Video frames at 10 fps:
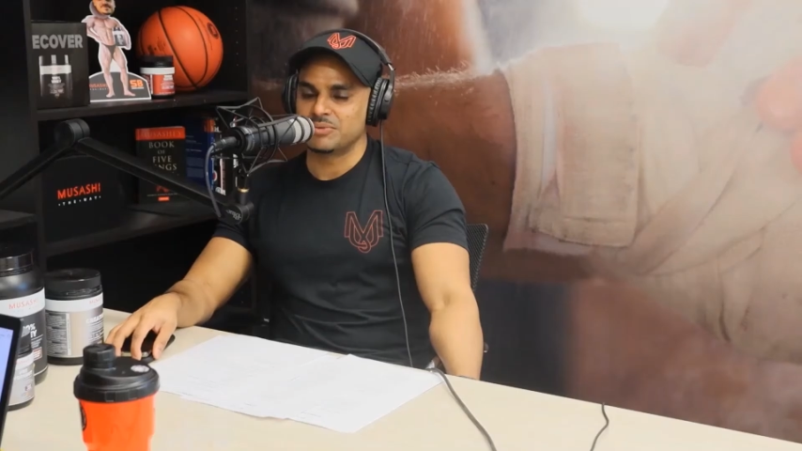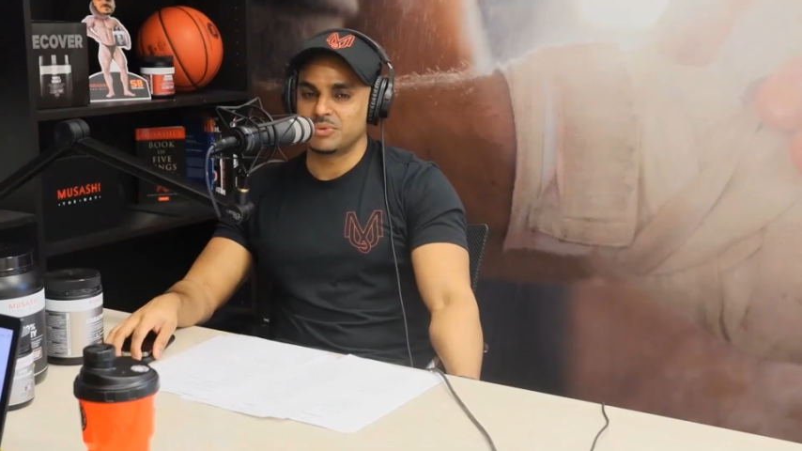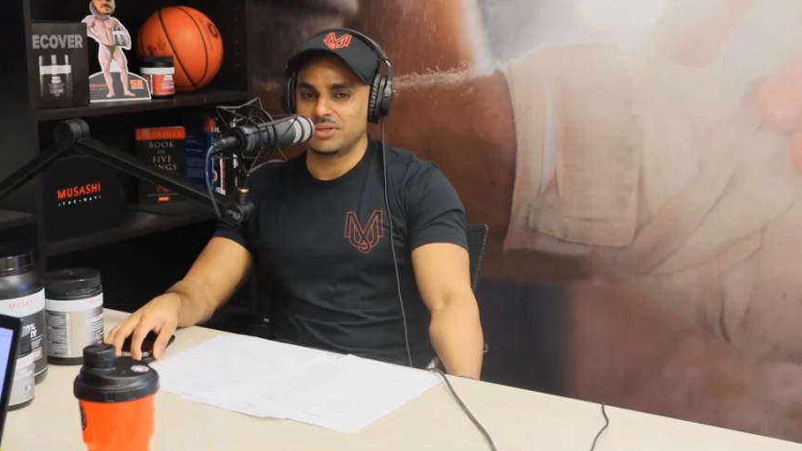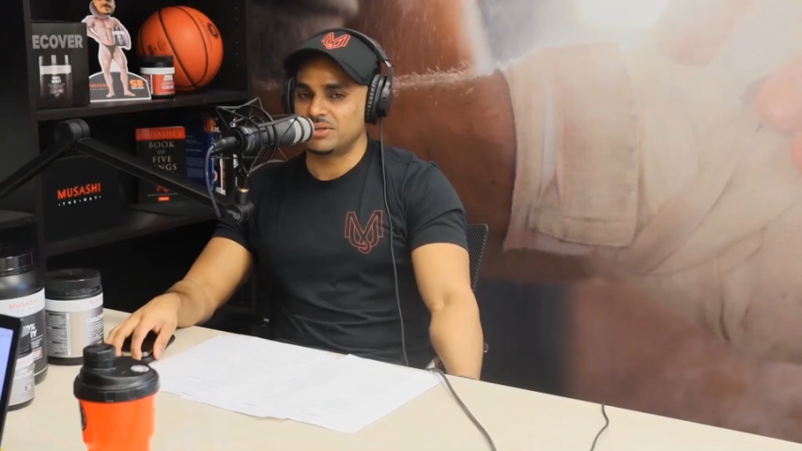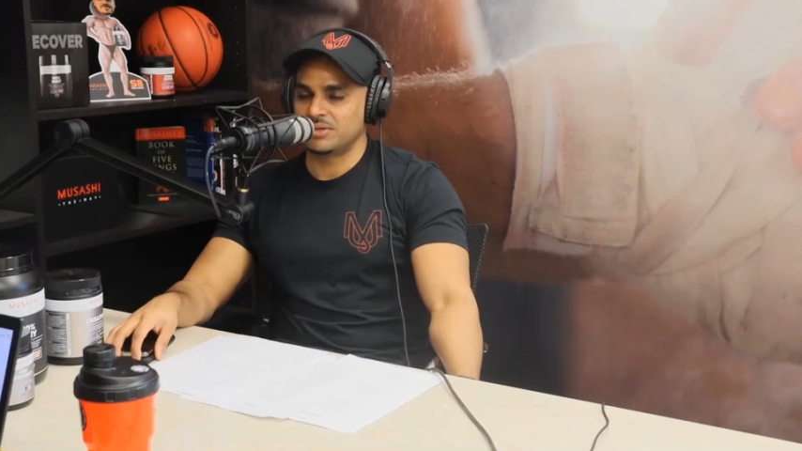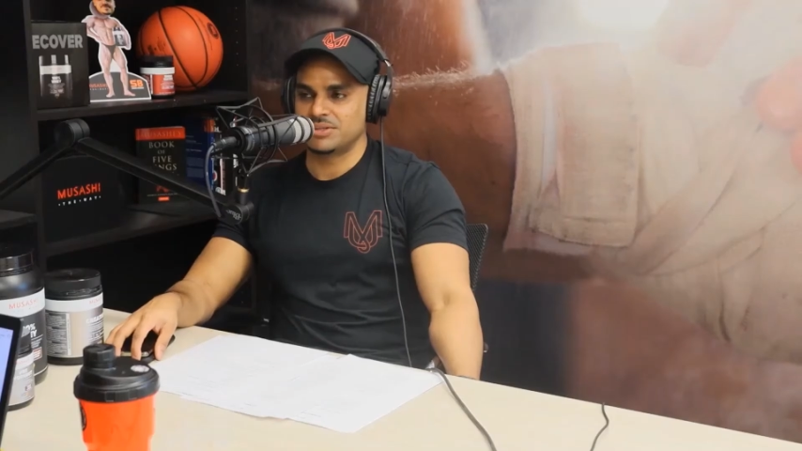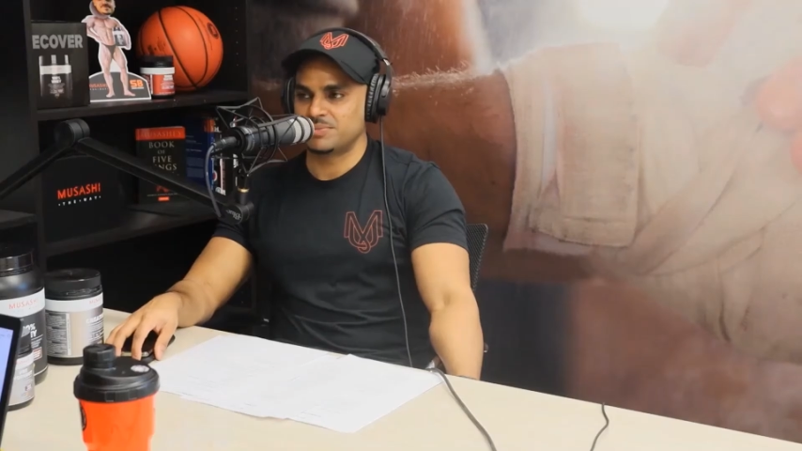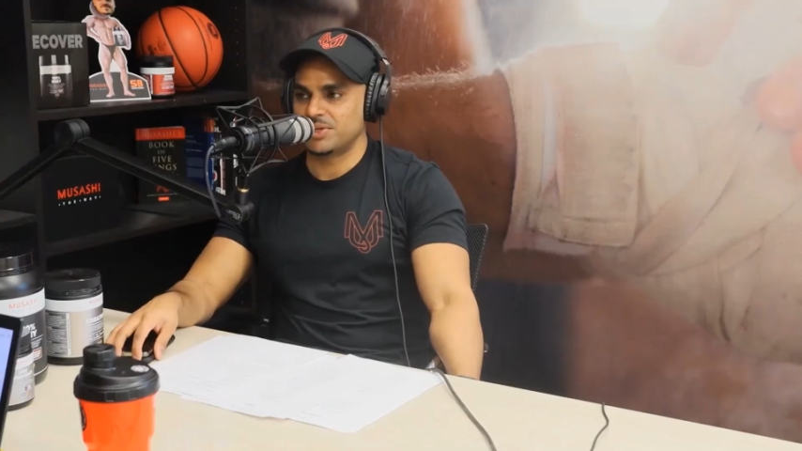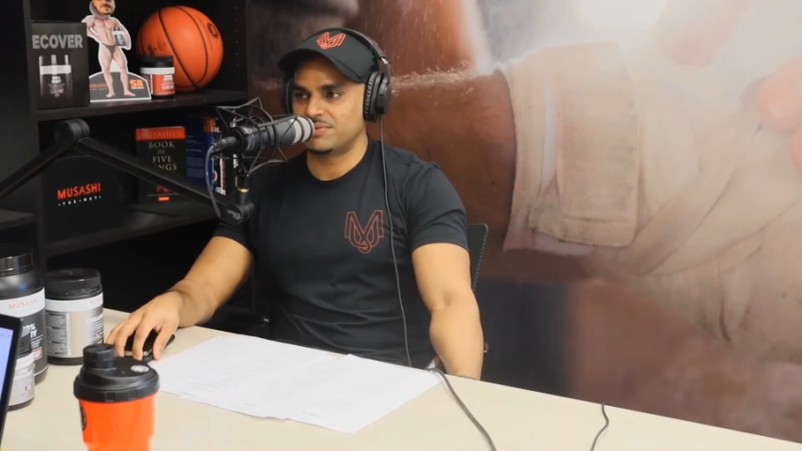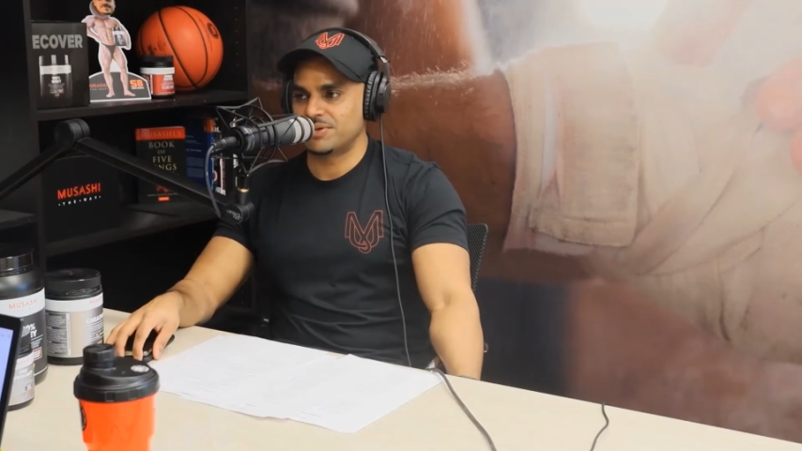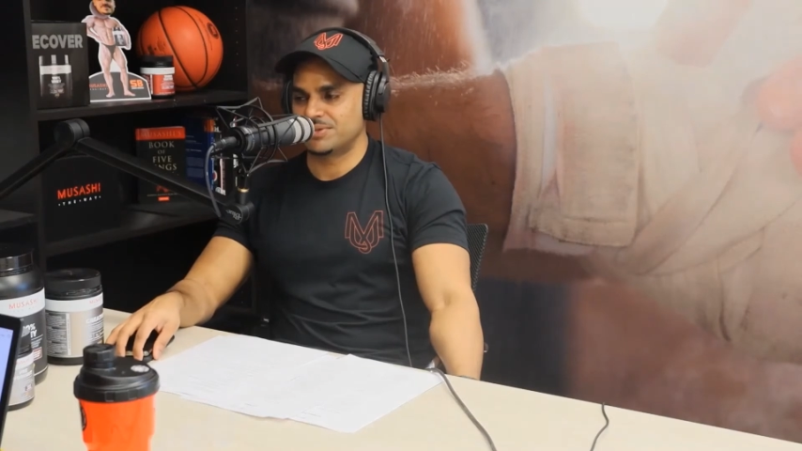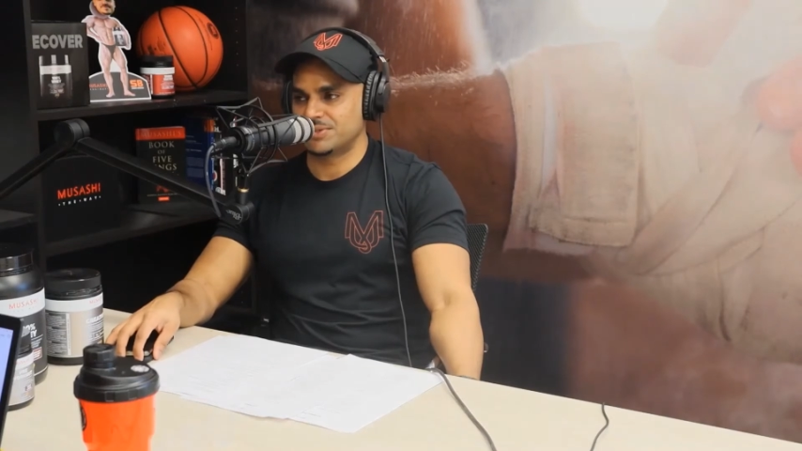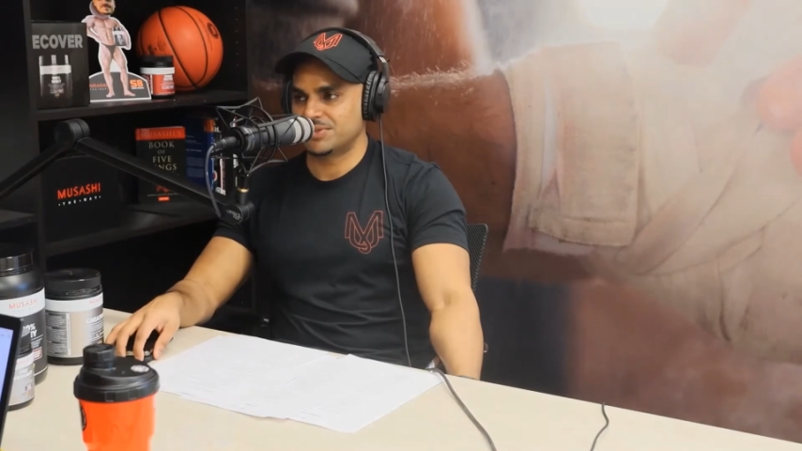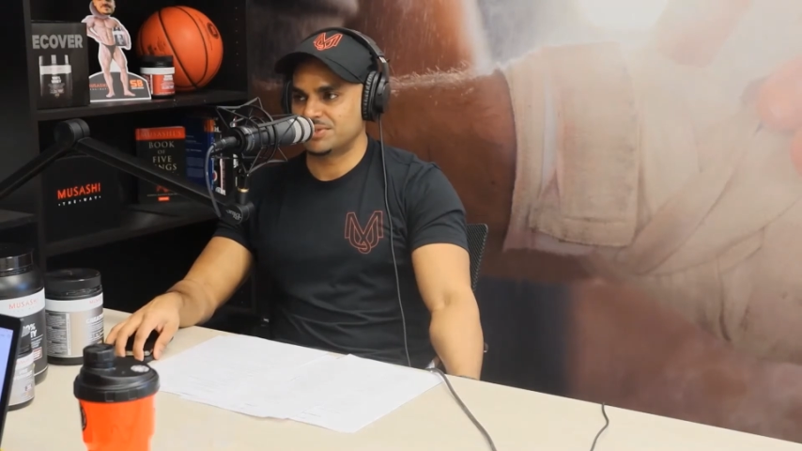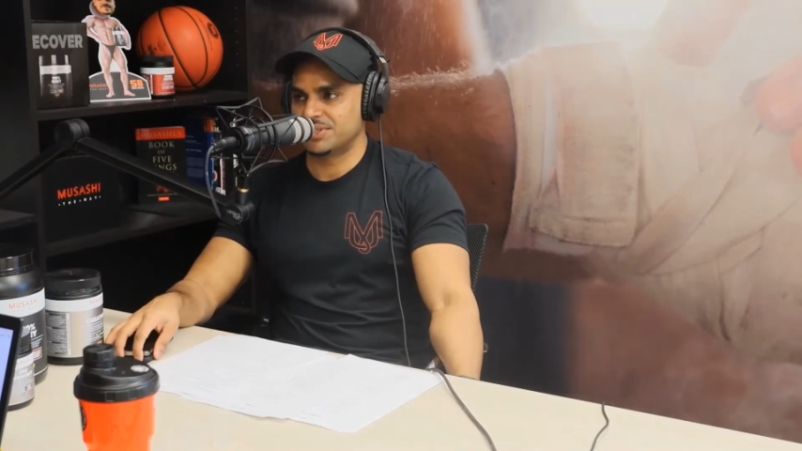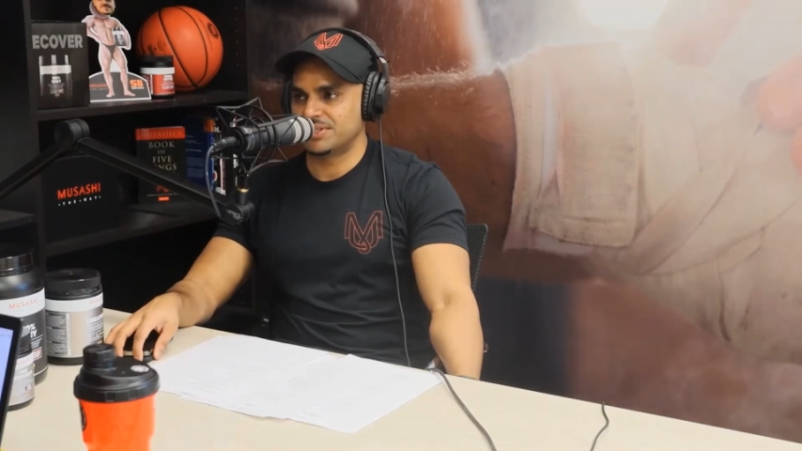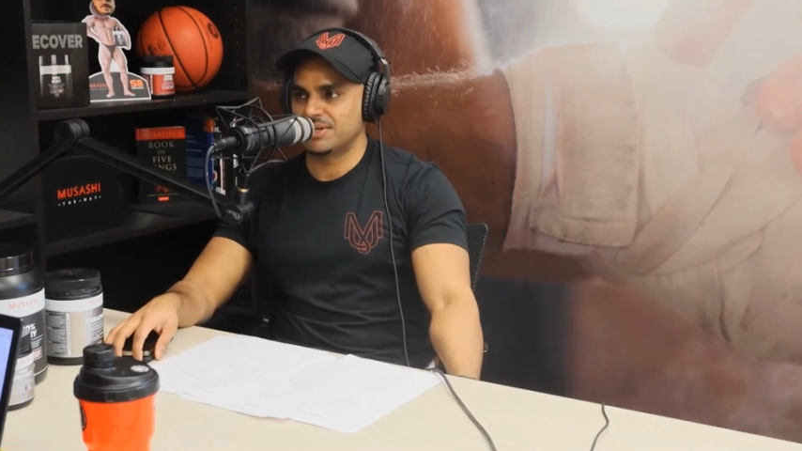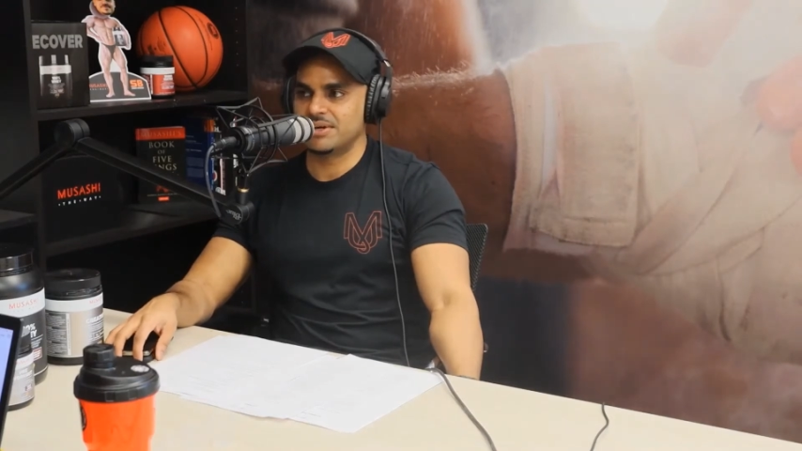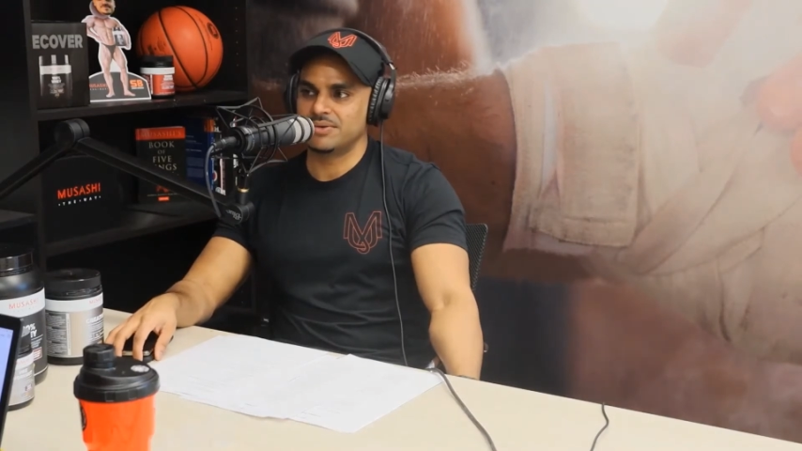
a lot of these manufacturers got shut down.